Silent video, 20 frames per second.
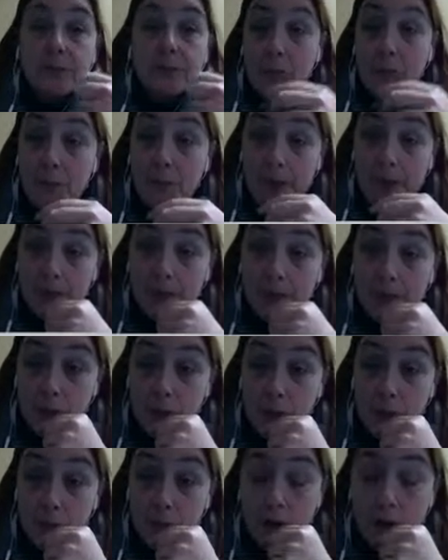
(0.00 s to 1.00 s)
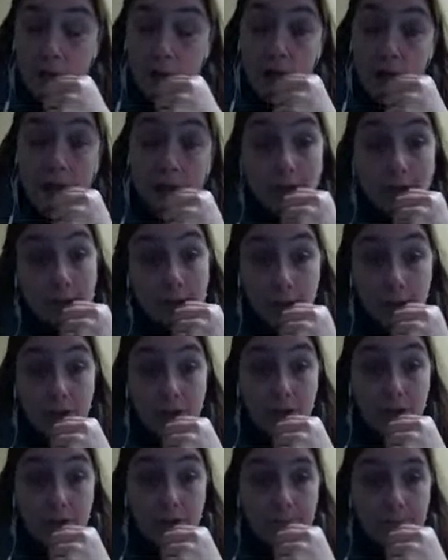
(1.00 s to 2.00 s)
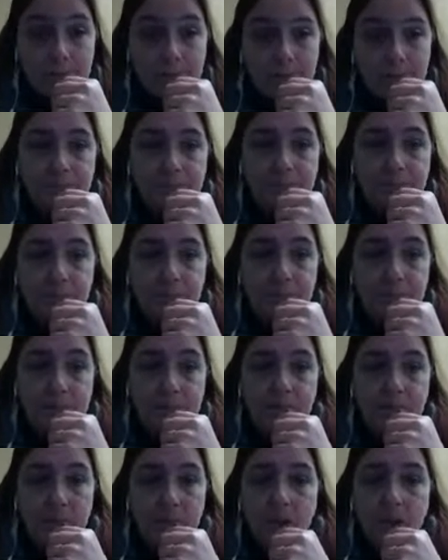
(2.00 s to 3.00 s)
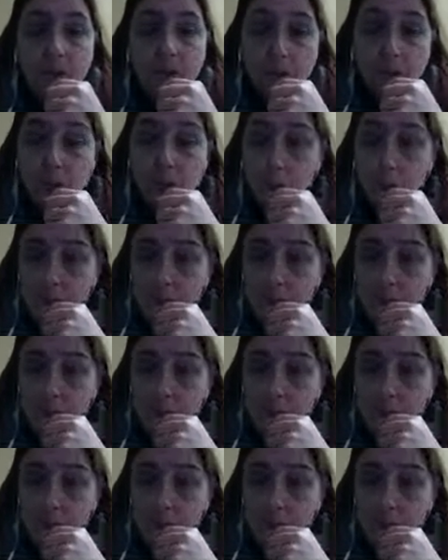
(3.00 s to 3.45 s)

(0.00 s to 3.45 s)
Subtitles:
Depends where you are and what the conditions are. So to